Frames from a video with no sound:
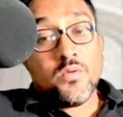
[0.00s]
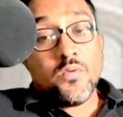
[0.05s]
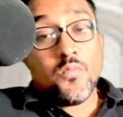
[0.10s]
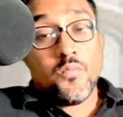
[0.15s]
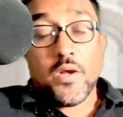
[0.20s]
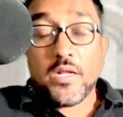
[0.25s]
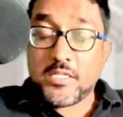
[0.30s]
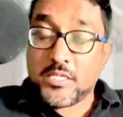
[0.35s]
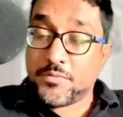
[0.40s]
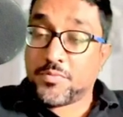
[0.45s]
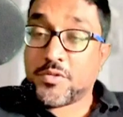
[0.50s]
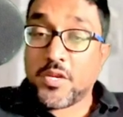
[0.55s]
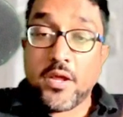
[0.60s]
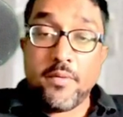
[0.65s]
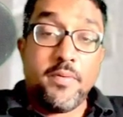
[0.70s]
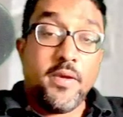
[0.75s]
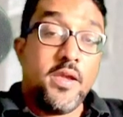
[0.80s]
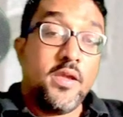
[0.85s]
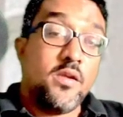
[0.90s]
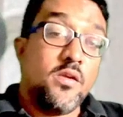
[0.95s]
while
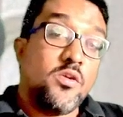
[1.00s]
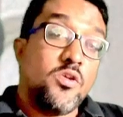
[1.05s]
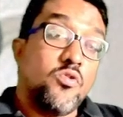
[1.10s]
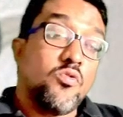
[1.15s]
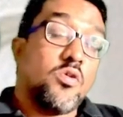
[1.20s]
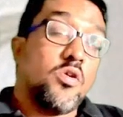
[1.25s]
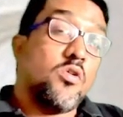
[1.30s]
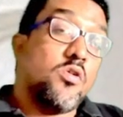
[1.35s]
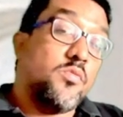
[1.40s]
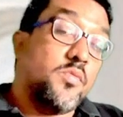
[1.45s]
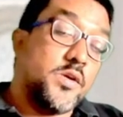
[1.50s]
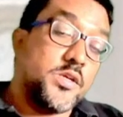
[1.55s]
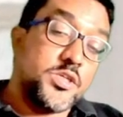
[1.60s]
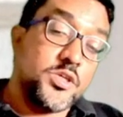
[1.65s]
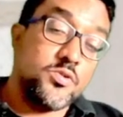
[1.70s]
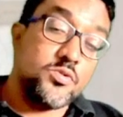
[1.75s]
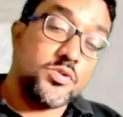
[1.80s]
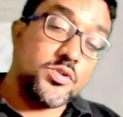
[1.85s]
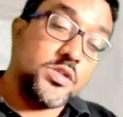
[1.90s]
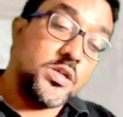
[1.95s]
subscribing, you can always
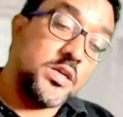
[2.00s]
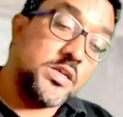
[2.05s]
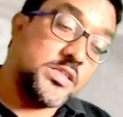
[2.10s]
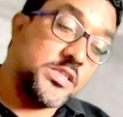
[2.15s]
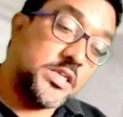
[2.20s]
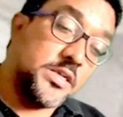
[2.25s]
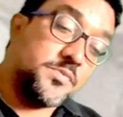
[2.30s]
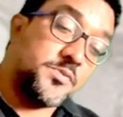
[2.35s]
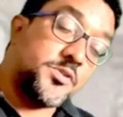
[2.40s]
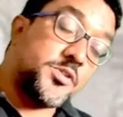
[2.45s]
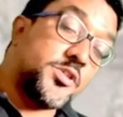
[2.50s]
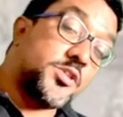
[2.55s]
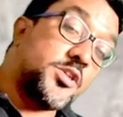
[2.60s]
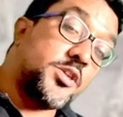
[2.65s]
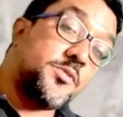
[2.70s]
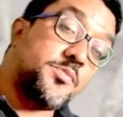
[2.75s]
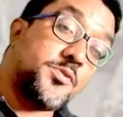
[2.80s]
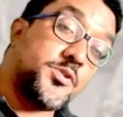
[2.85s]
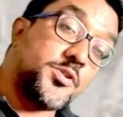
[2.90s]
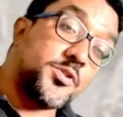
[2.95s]
use the
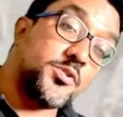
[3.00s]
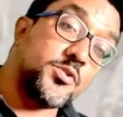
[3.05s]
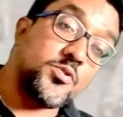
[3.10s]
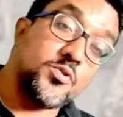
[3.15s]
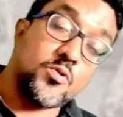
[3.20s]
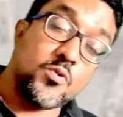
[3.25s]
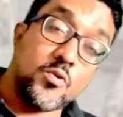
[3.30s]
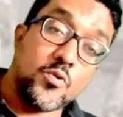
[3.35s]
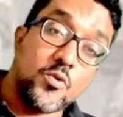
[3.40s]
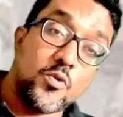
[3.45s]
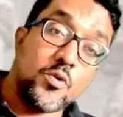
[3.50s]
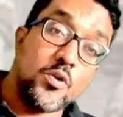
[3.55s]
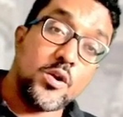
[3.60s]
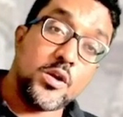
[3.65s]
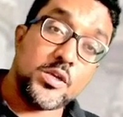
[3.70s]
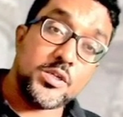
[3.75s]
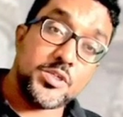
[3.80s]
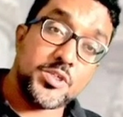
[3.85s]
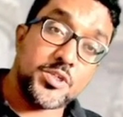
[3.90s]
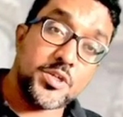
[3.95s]
subscription code
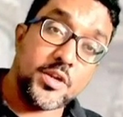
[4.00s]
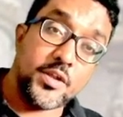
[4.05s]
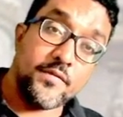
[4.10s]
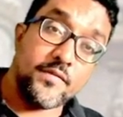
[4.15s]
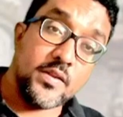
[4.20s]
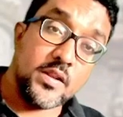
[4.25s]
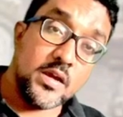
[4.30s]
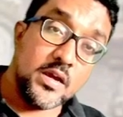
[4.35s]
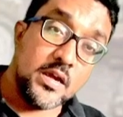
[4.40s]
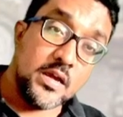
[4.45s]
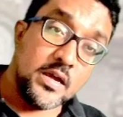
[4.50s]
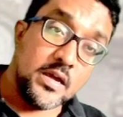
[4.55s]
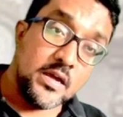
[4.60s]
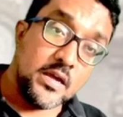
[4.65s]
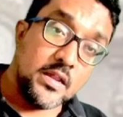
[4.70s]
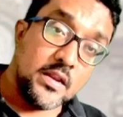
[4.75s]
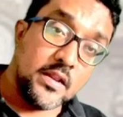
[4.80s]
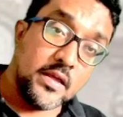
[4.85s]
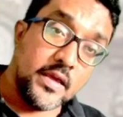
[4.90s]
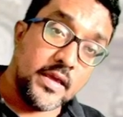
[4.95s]

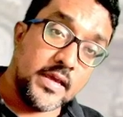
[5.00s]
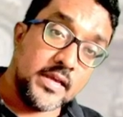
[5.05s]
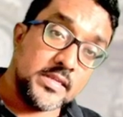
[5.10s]
Srivinar,